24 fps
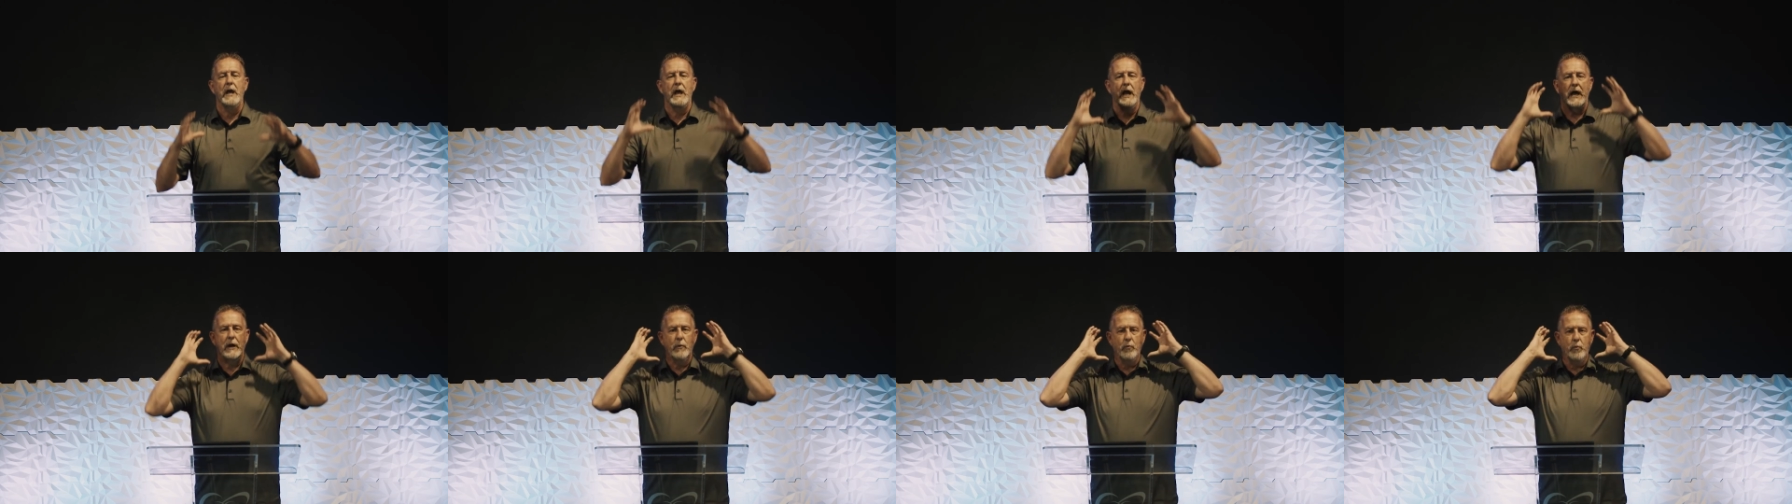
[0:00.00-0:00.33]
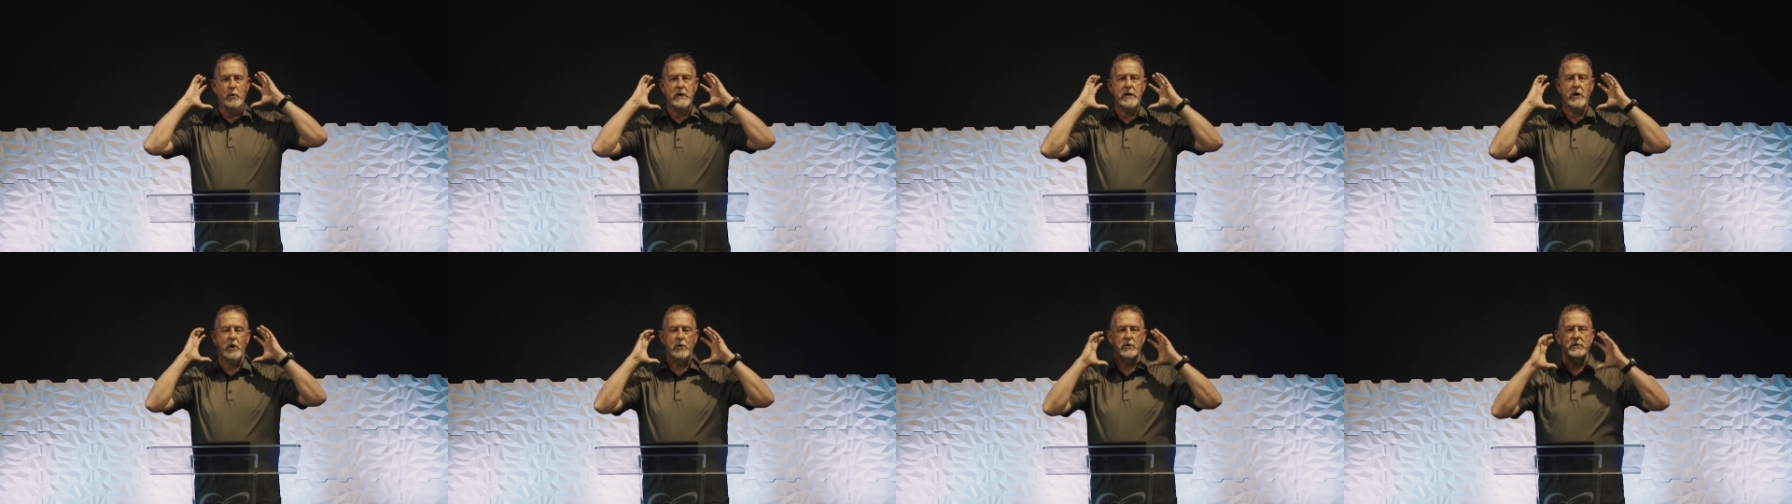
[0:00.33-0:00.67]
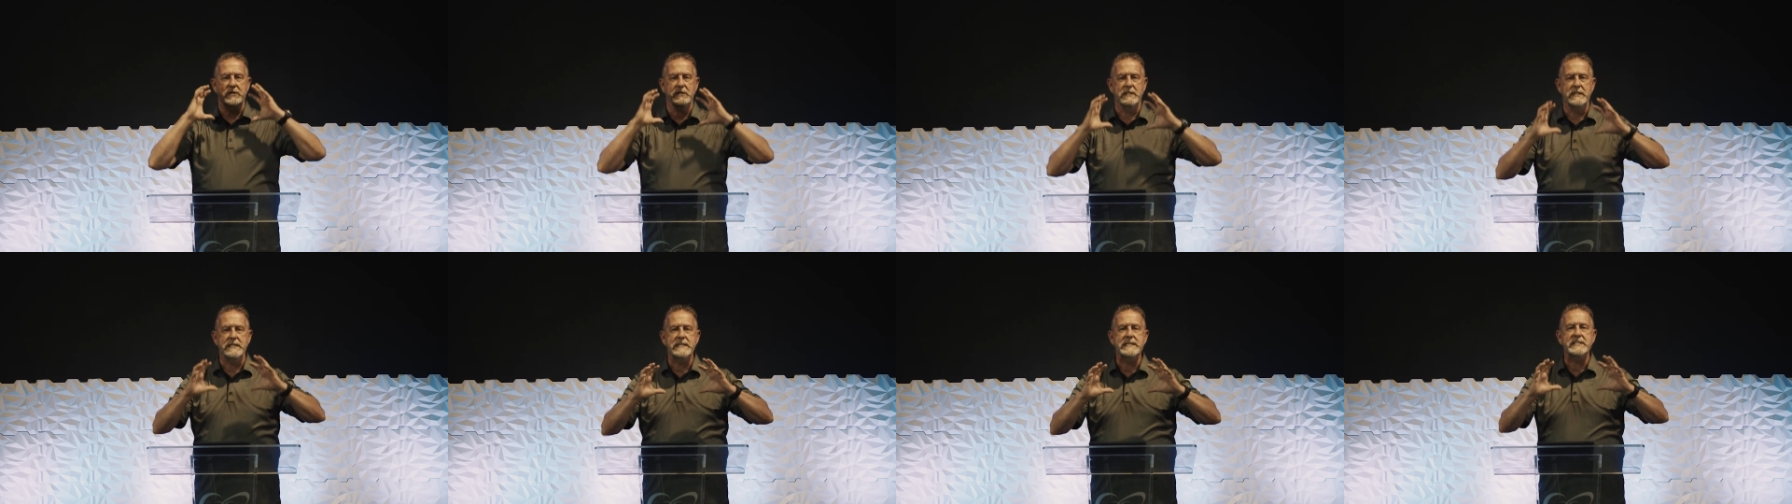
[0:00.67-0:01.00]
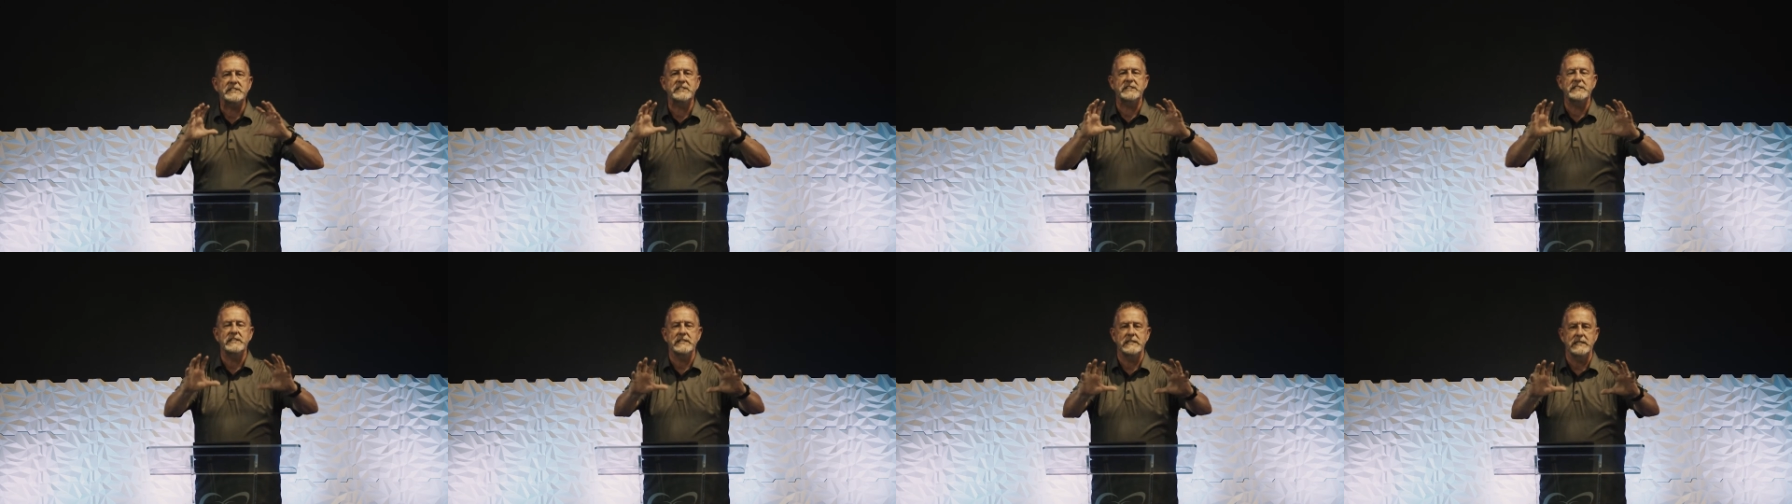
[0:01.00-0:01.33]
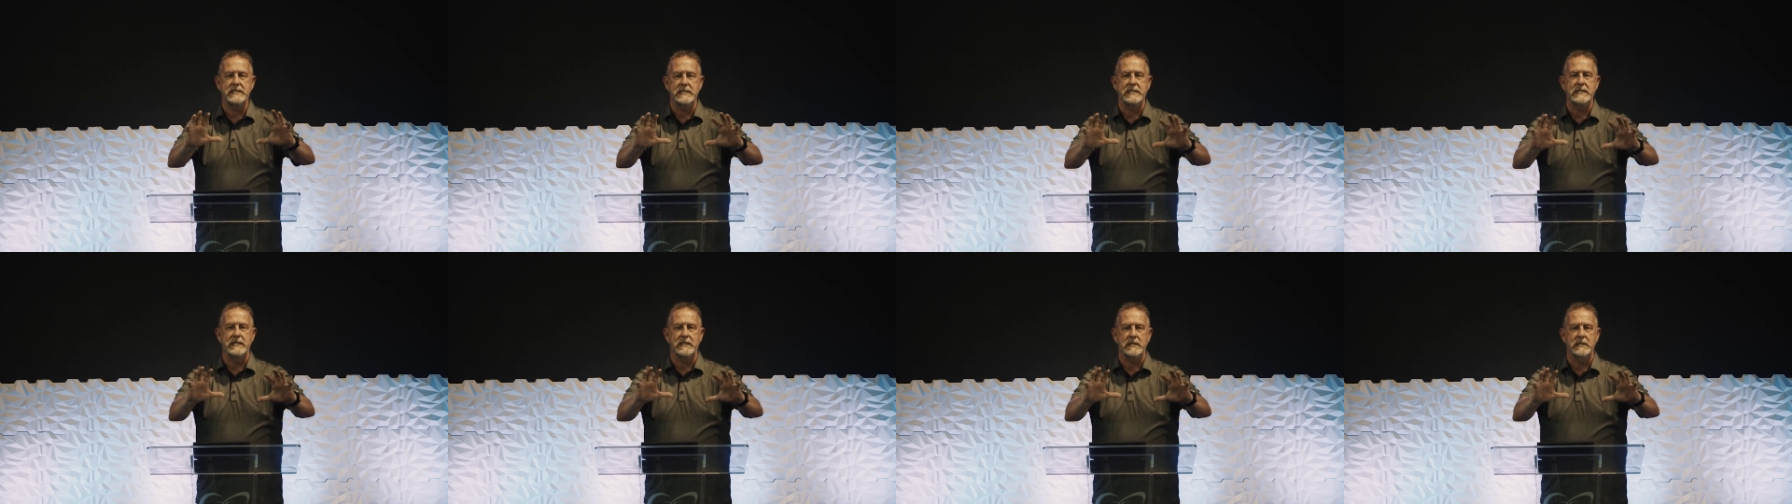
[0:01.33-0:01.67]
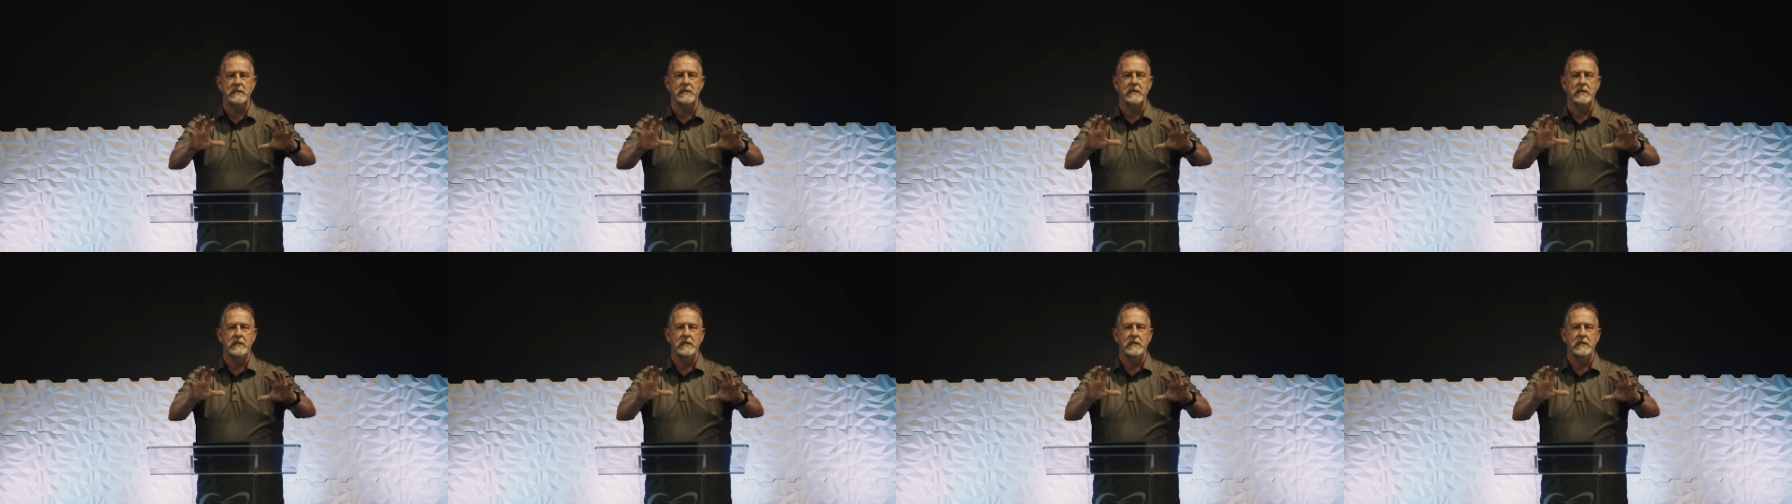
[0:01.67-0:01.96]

and we are listening